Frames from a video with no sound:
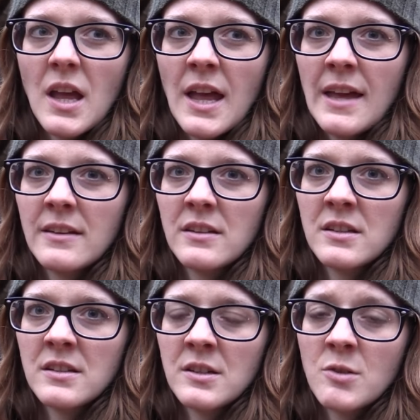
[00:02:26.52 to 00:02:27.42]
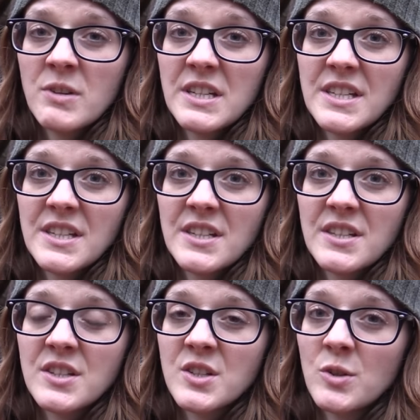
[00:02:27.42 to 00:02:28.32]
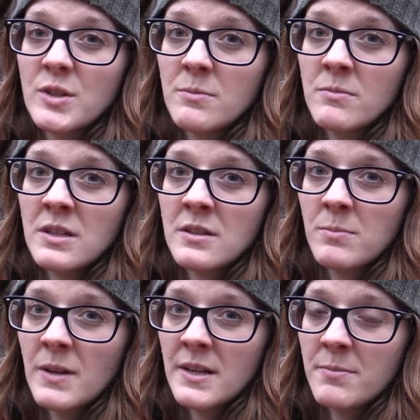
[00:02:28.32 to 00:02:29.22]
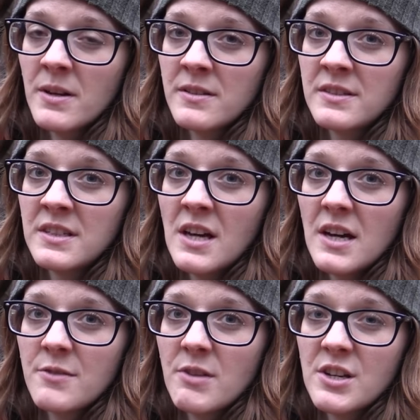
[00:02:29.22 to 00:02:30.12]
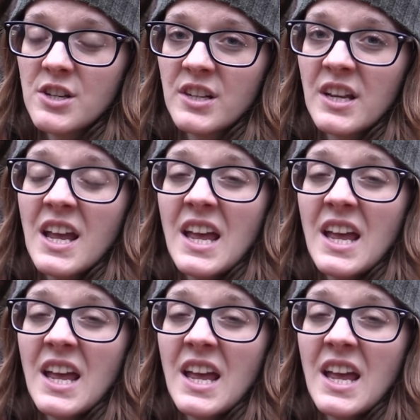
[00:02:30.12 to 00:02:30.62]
and it increases the sodium in the blood by dehydration,